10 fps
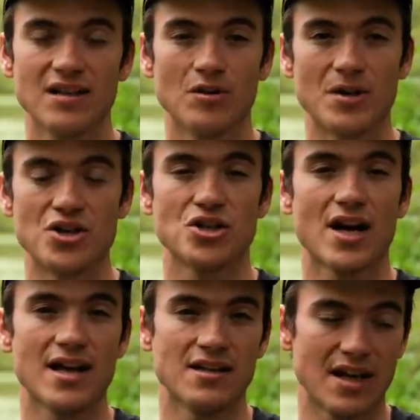a little bit of
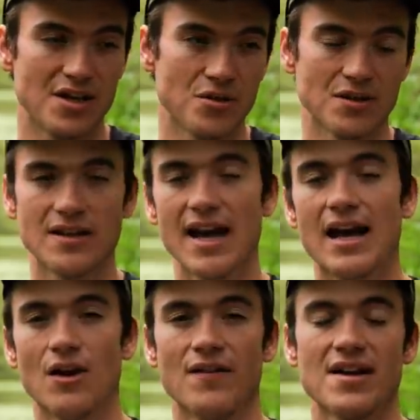shade and you can get
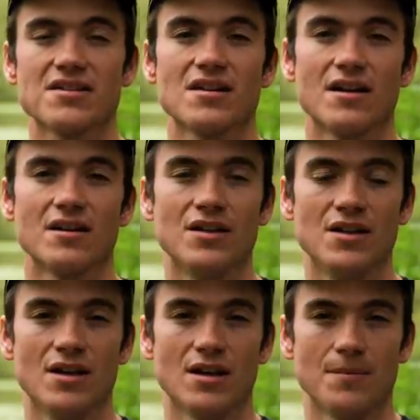out of that sun
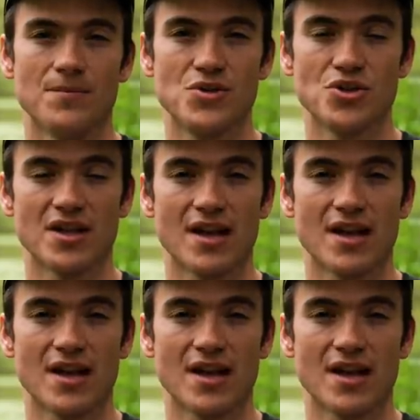should it